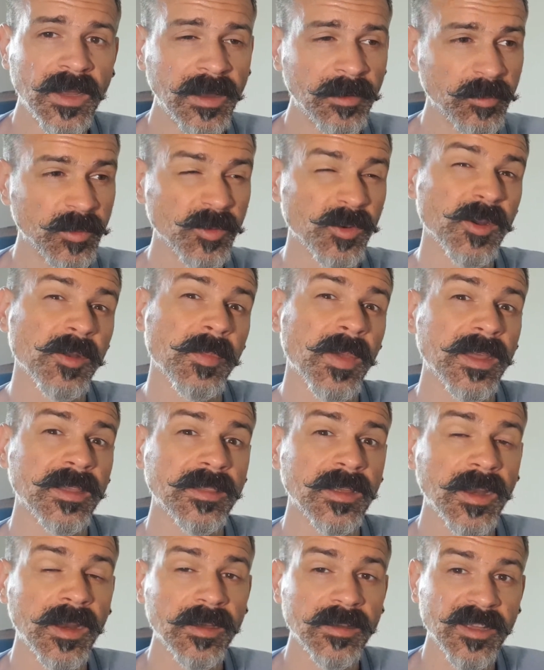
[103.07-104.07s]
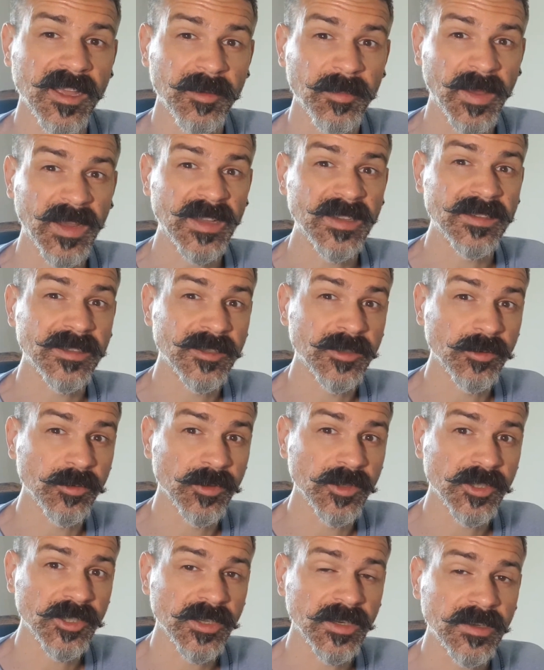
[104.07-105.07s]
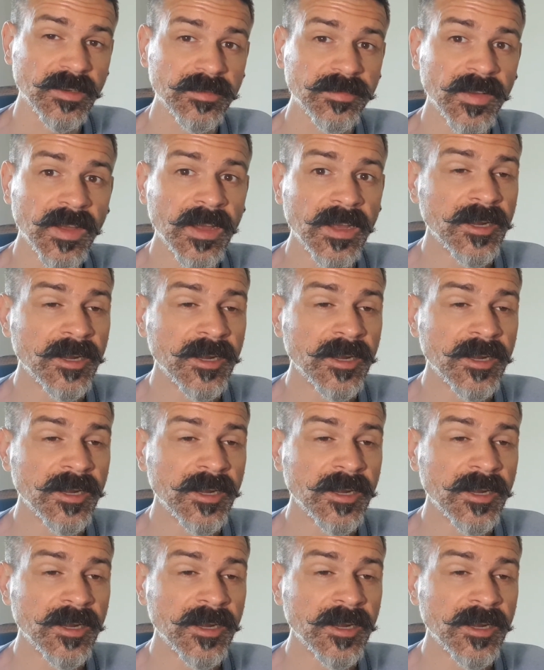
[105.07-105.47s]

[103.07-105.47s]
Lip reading: and we want to make that outcome easy to achieve.